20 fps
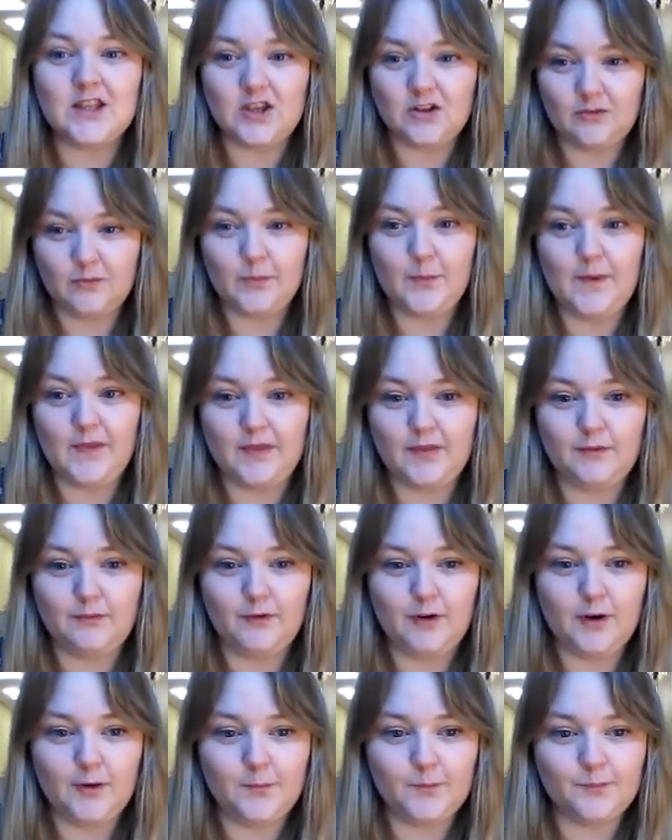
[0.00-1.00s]
that you've been
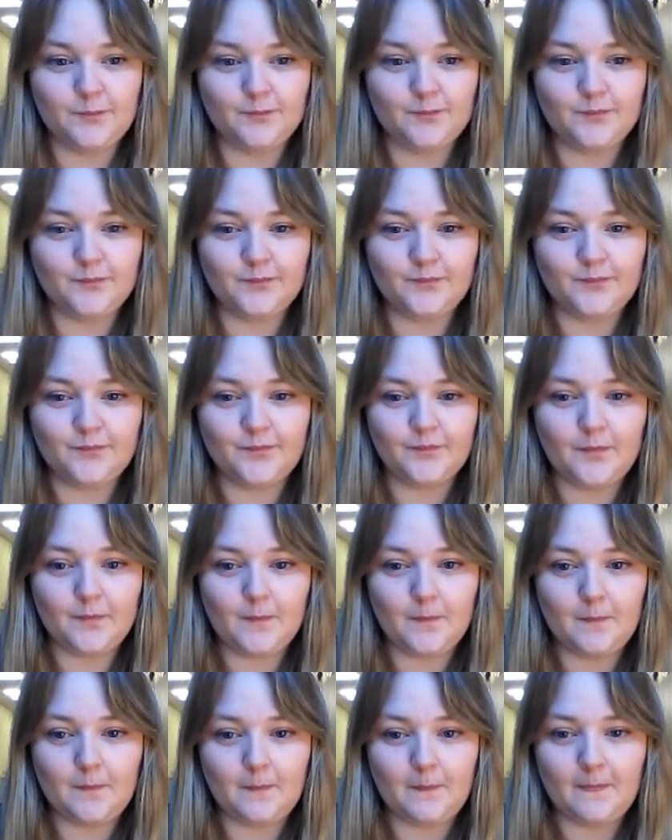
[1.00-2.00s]
through.
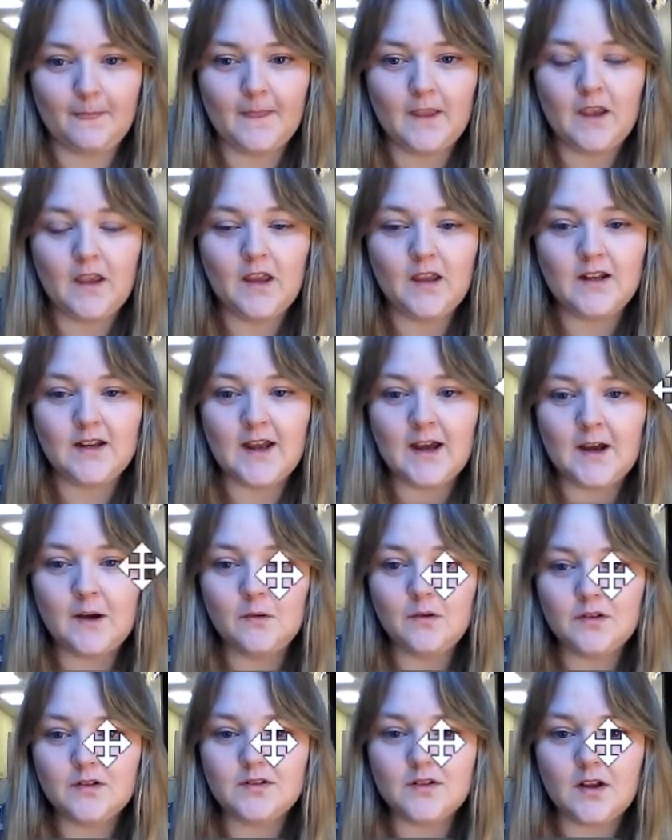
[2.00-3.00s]

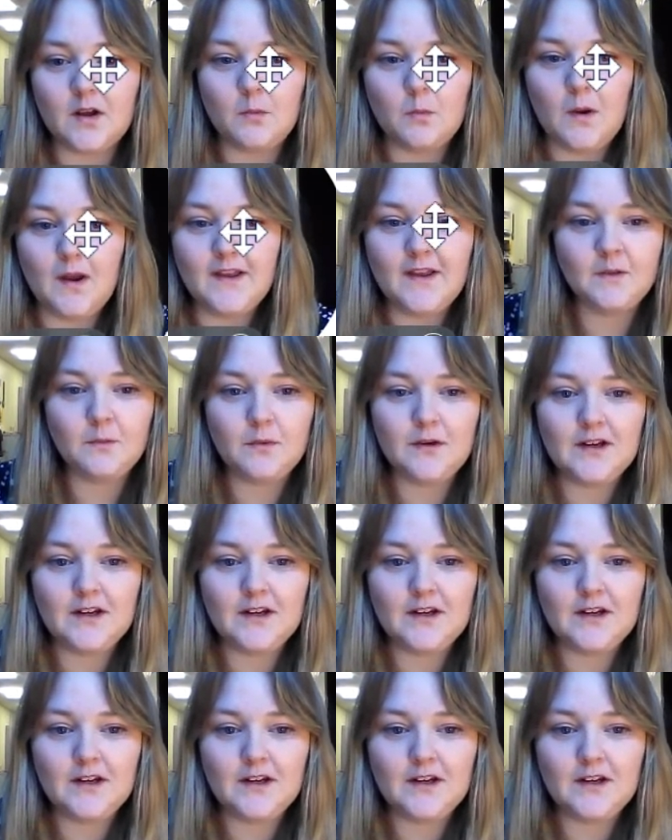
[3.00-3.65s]
Now, a way that